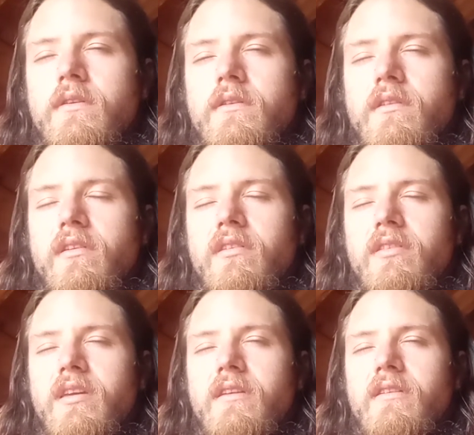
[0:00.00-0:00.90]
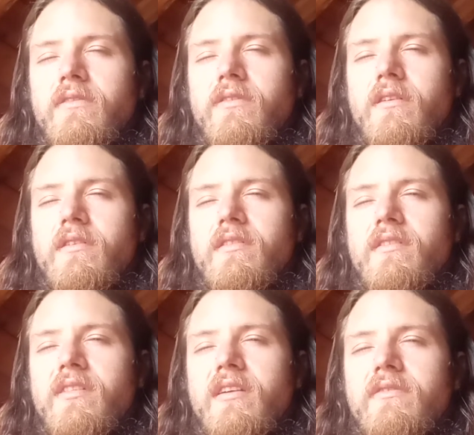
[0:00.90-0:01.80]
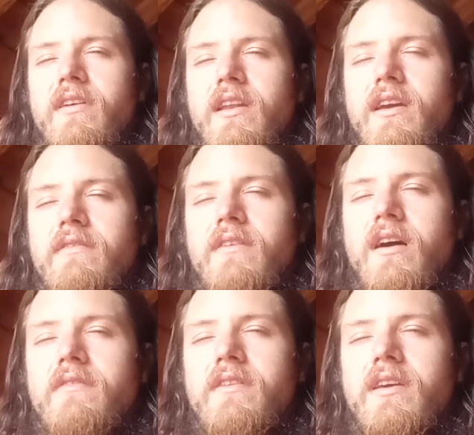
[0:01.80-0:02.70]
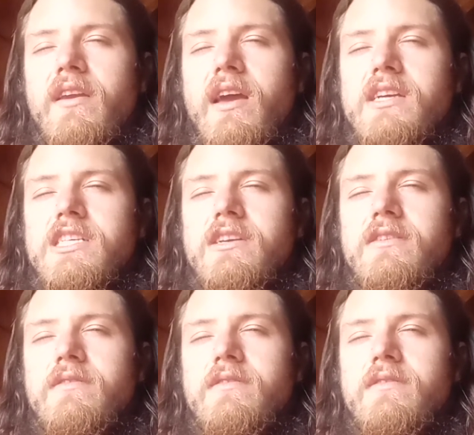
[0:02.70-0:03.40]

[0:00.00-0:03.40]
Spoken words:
Just continue to focus on that feeling of love and connection.